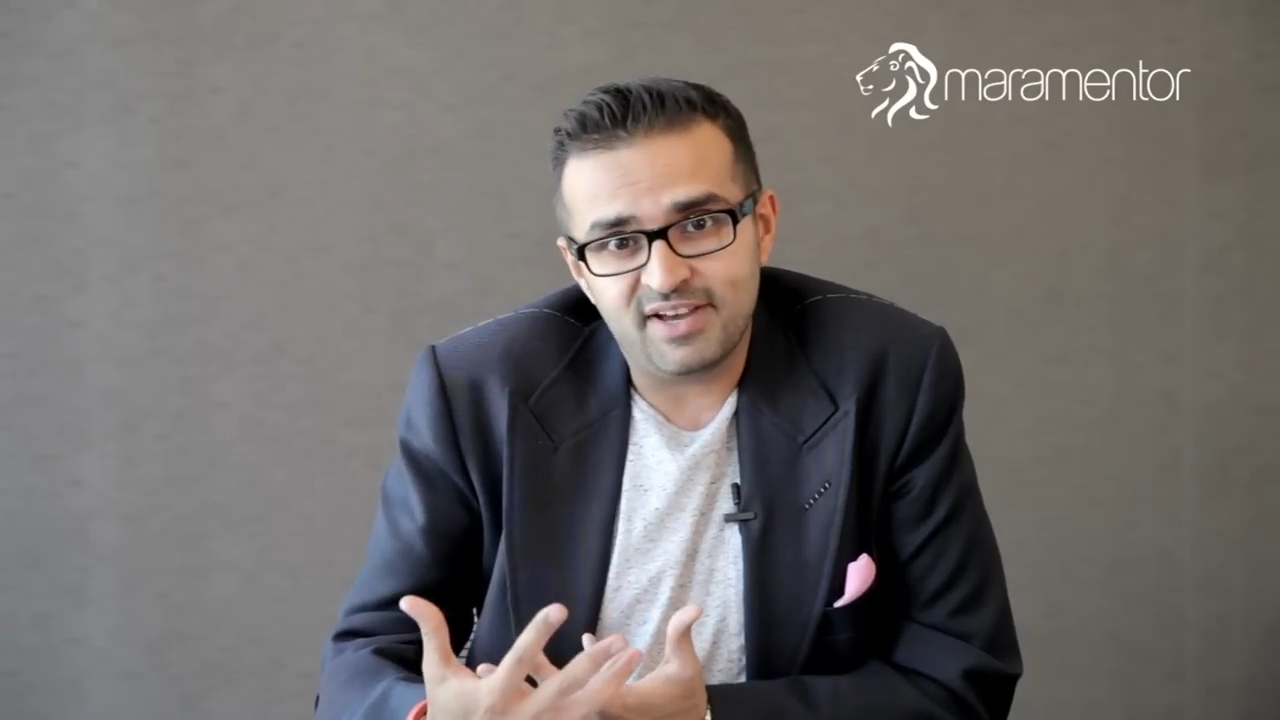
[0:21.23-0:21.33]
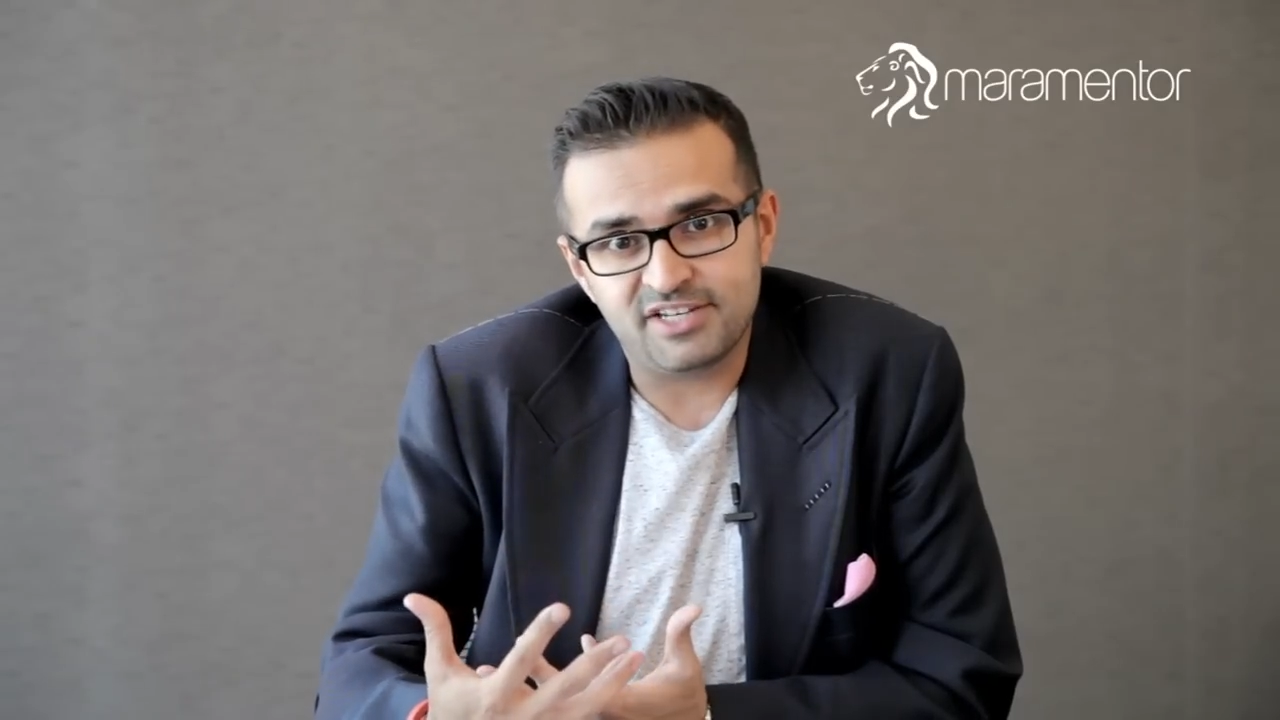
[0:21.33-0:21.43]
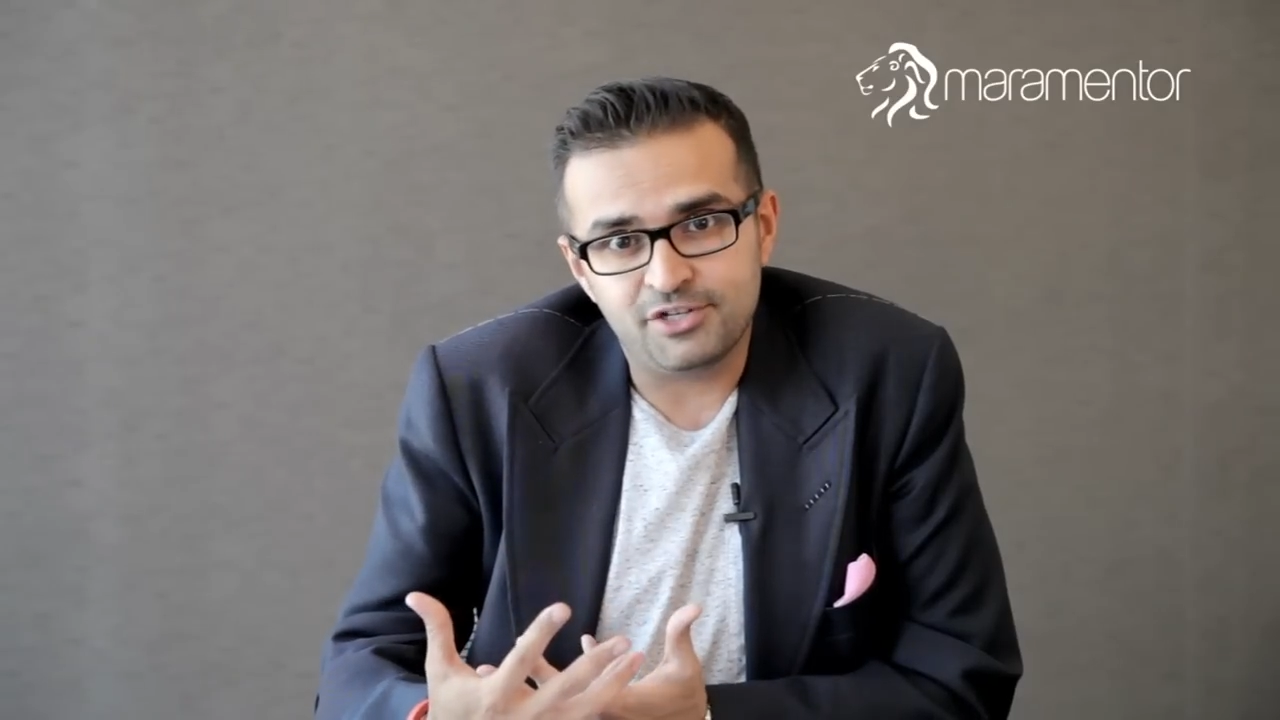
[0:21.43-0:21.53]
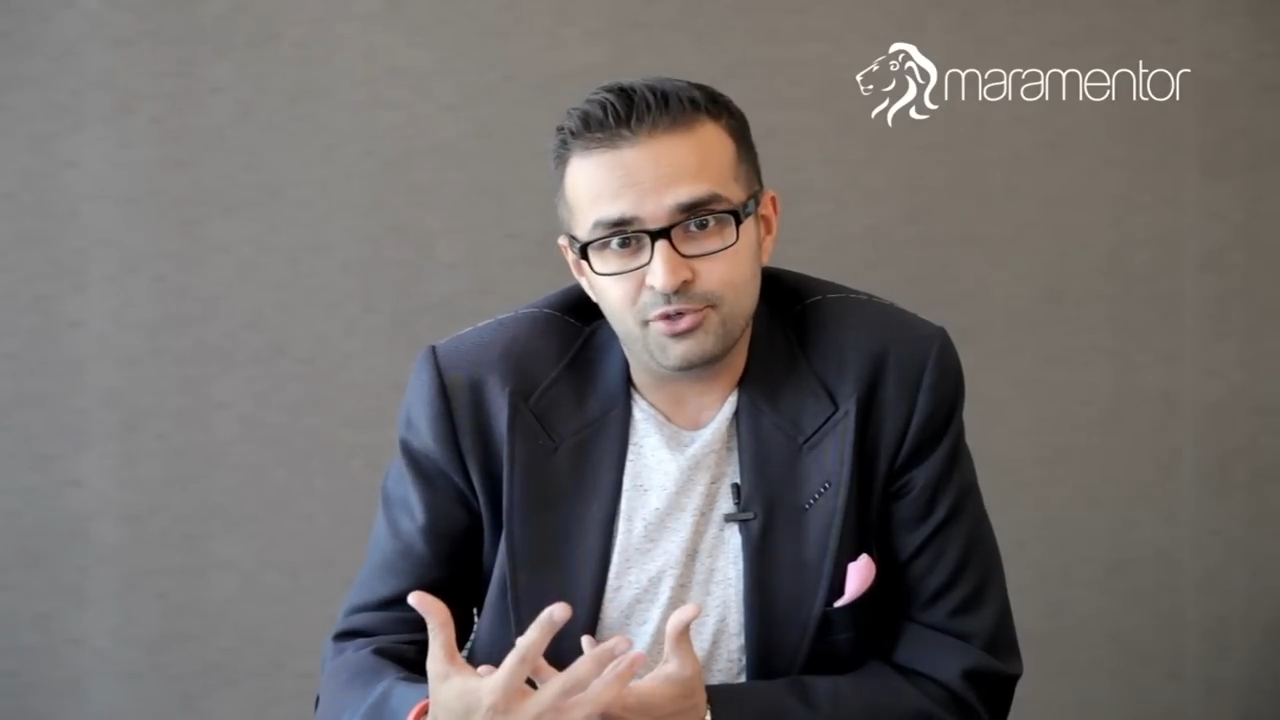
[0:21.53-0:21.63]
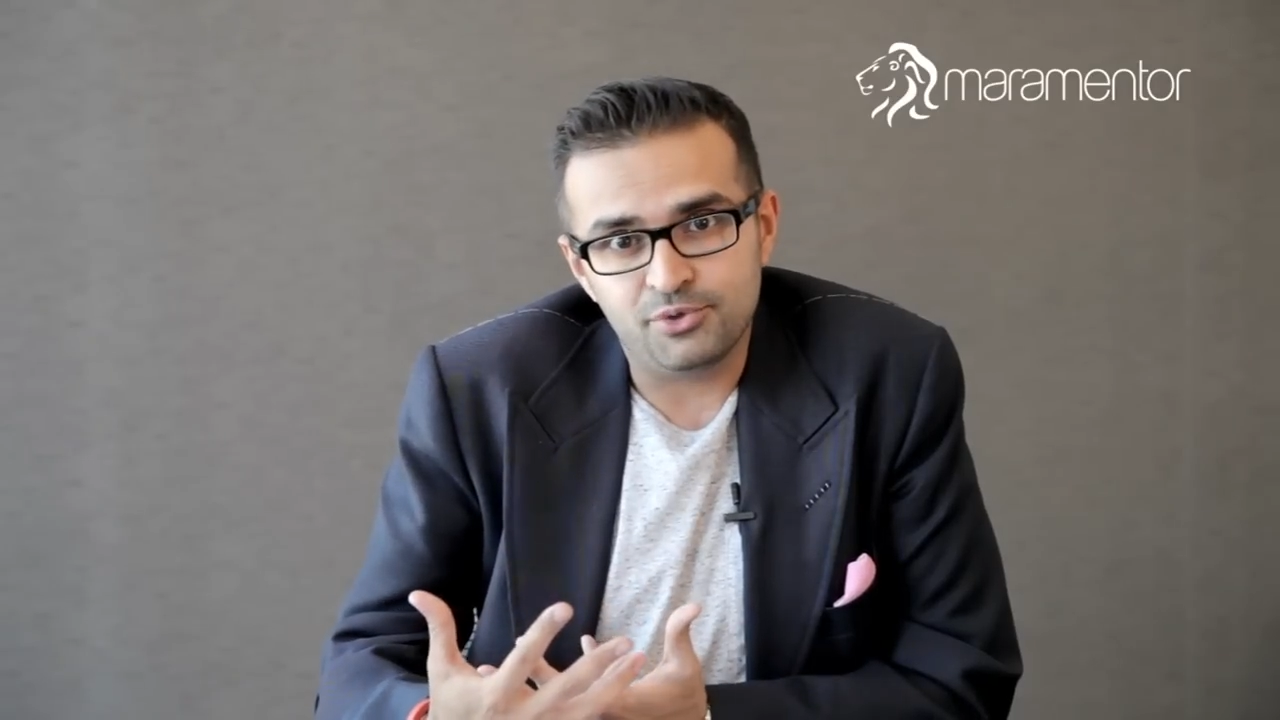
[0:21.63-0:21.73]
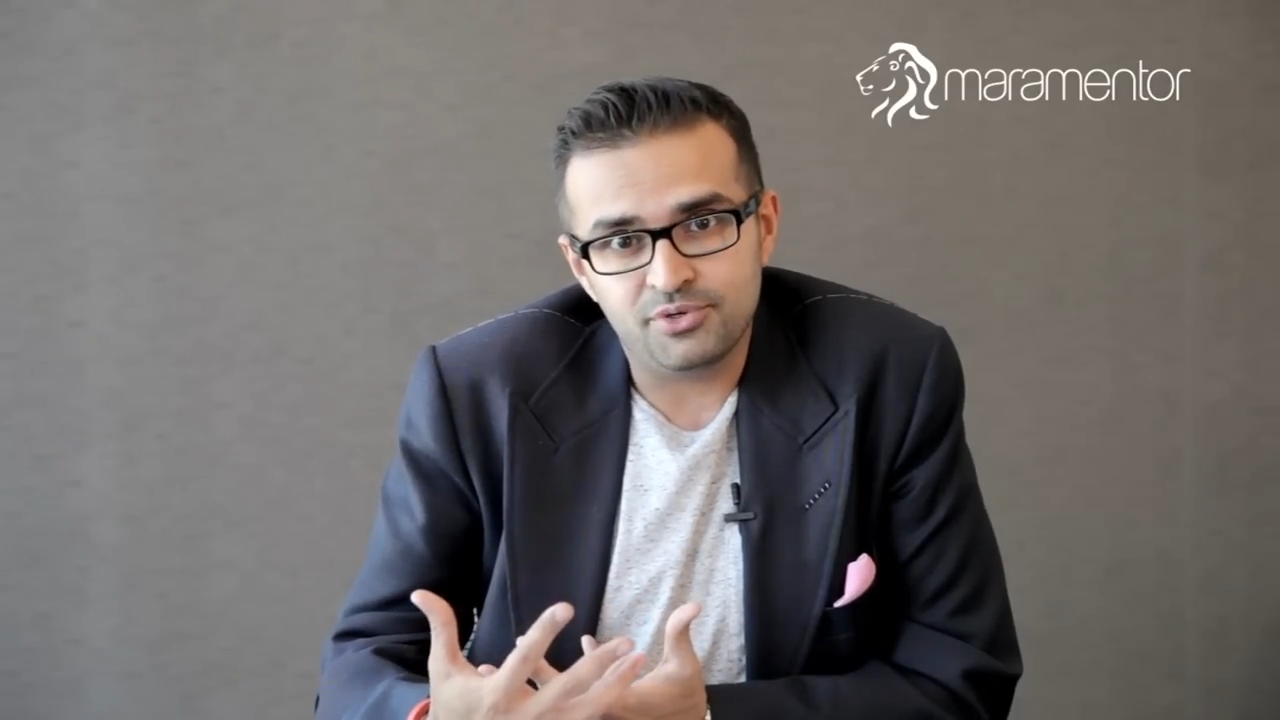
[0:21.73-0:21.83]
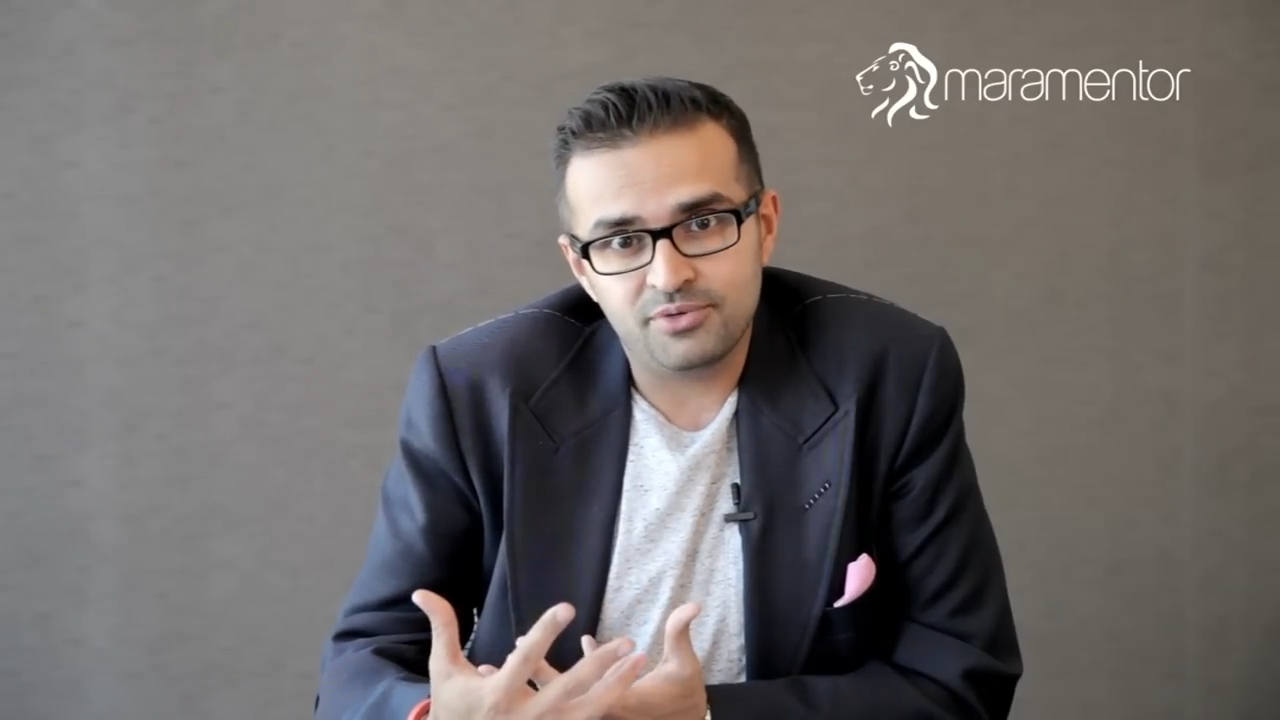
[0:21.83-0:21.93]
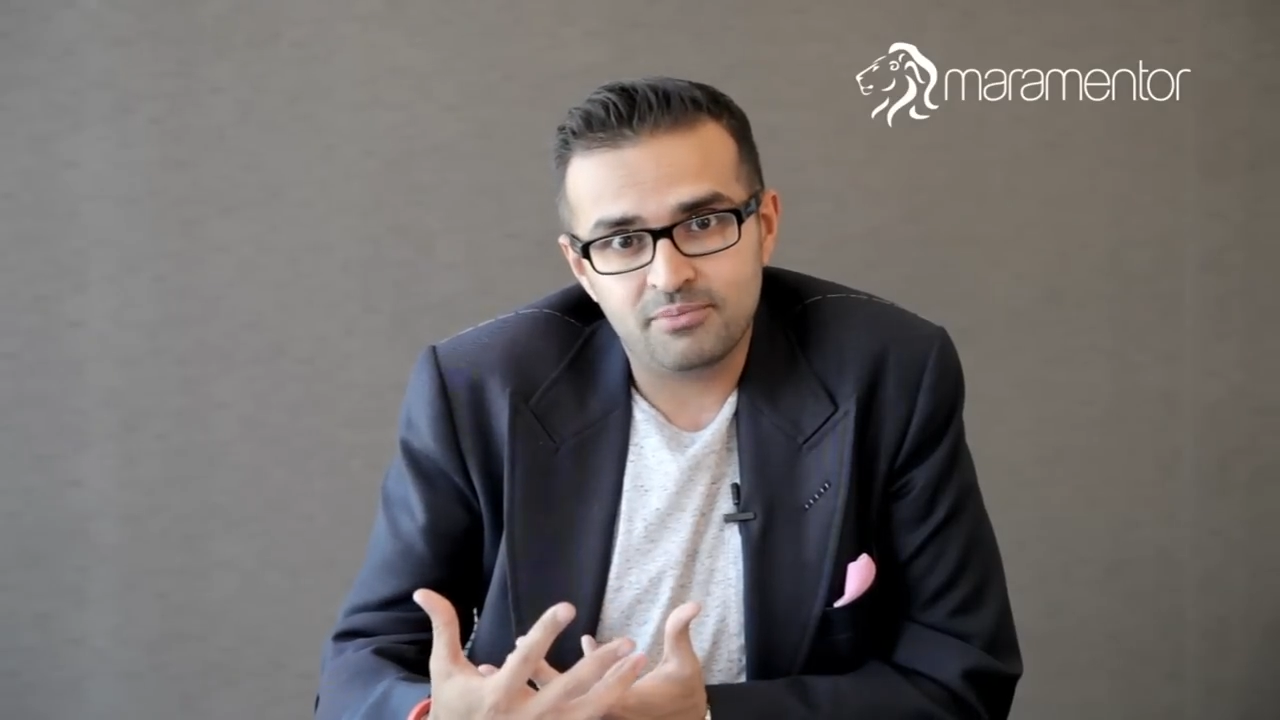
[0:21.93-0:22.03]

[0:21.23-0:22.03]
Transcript: attitude.